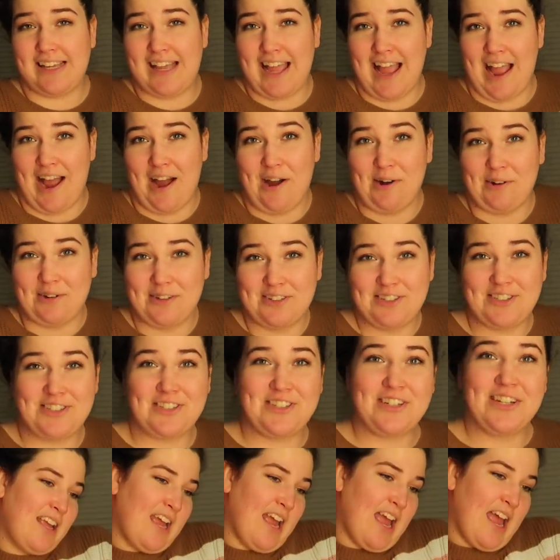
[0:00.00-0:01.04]
the
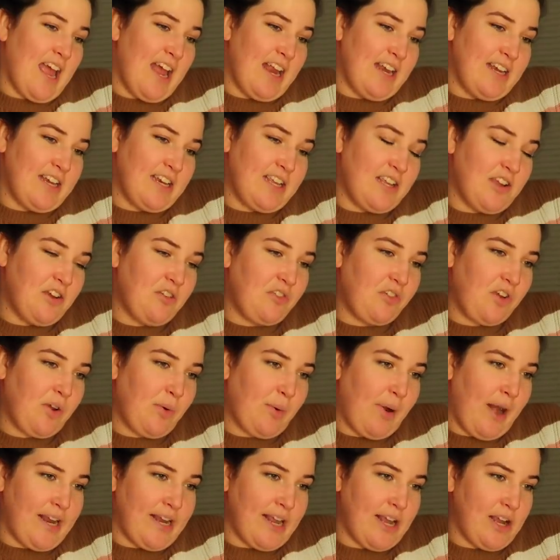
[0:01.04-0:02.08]
couch. And usually
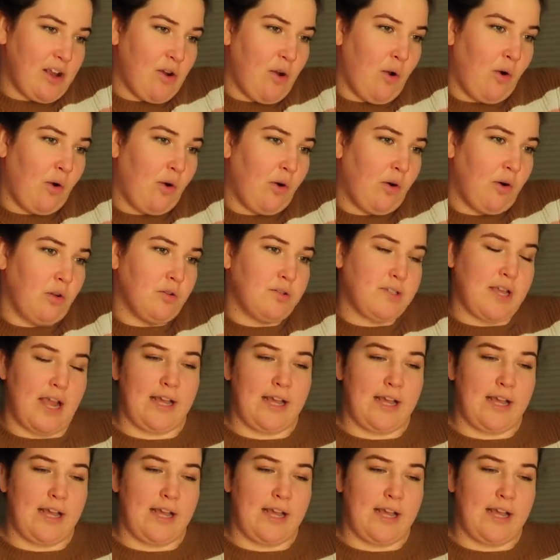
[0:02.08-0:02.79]
when I get colds,